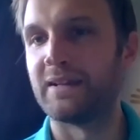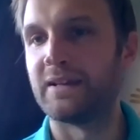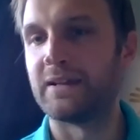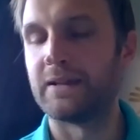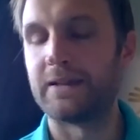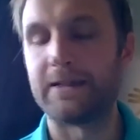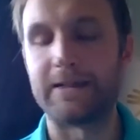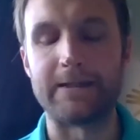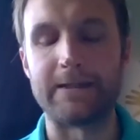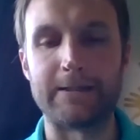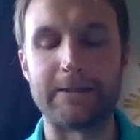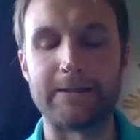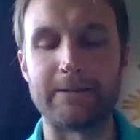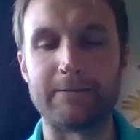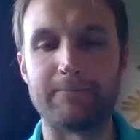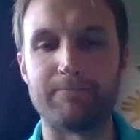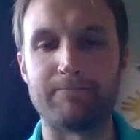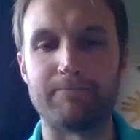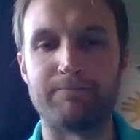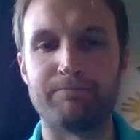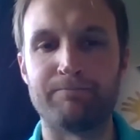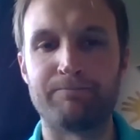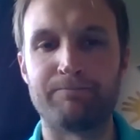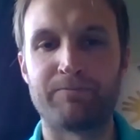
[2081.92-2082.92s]

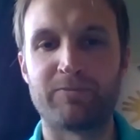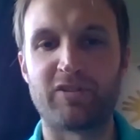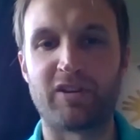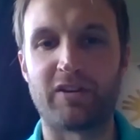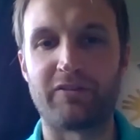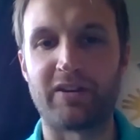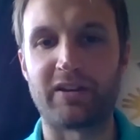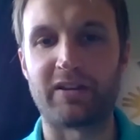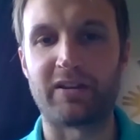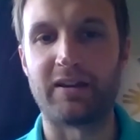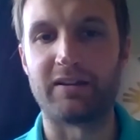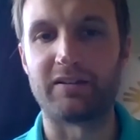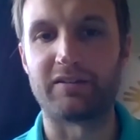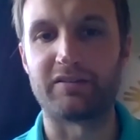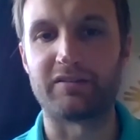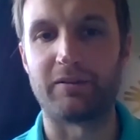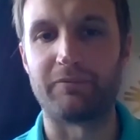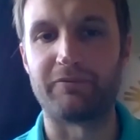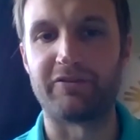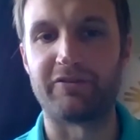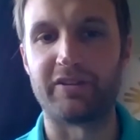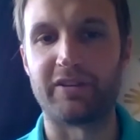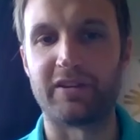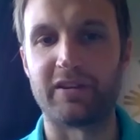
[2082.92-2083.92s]
So I think that's
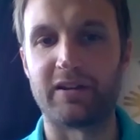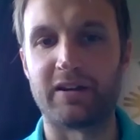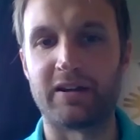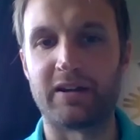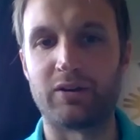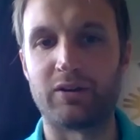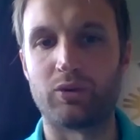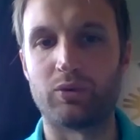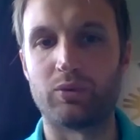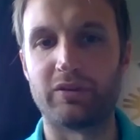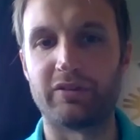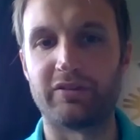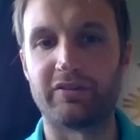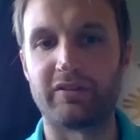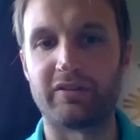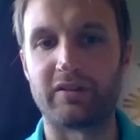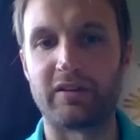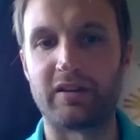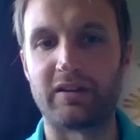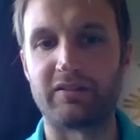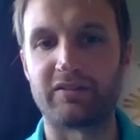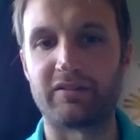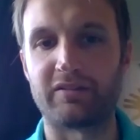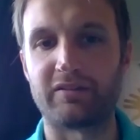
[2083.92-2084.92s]
something that
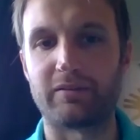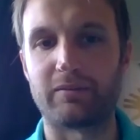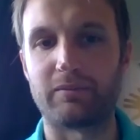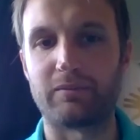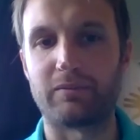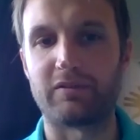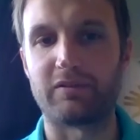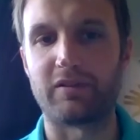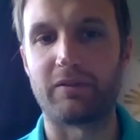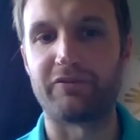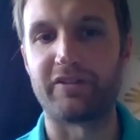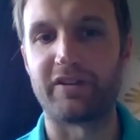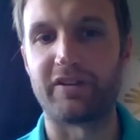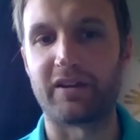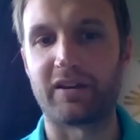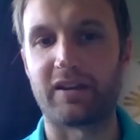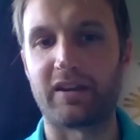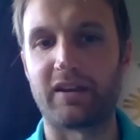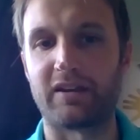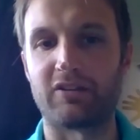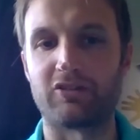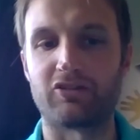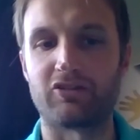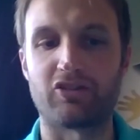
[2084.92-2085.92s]
that's something I
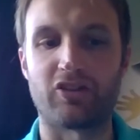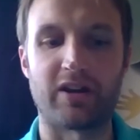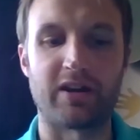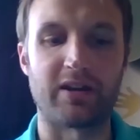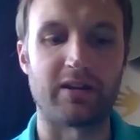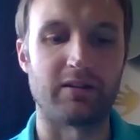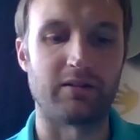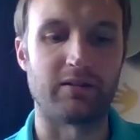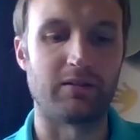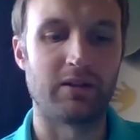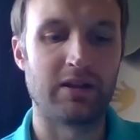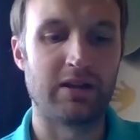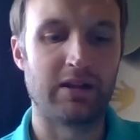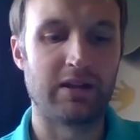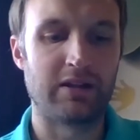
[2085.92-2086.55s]
kind of try and